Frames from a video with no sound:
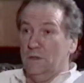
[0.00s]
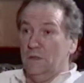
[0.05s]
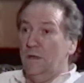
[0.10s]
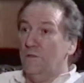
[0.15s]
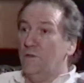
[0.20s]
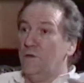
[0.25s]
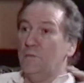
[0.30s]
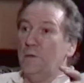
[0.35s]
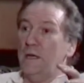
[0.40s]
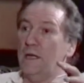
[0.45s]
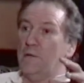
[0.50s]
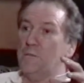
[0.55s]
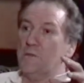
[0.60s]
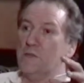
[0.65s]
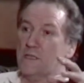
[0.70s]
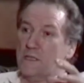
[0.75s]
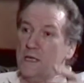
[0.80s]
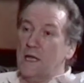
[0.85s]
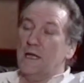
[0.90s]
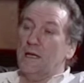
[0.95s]
If you made a
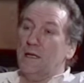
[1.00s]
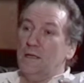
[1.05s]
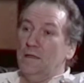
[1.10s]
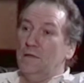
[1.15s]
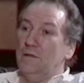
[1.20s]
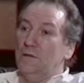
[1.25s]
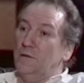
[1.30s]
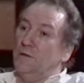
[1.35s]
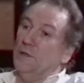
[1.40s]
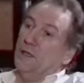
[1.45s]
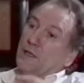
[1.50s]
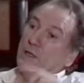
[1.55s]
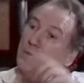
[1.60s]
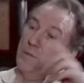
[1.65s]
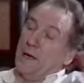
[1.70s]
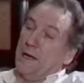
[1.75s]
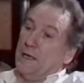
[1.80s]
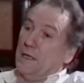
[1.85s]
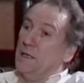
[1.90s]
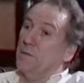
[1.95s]
mistake, you had to go
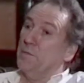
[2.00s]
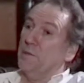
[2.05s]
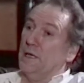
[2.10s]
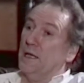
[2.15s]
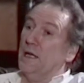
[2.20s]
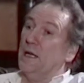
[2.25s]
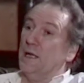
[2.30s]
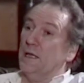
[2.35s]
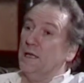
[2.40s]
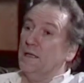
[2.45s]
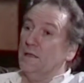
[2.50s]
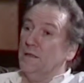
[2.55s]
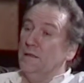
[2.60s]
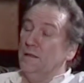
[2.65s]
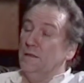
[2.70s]
back to the beginning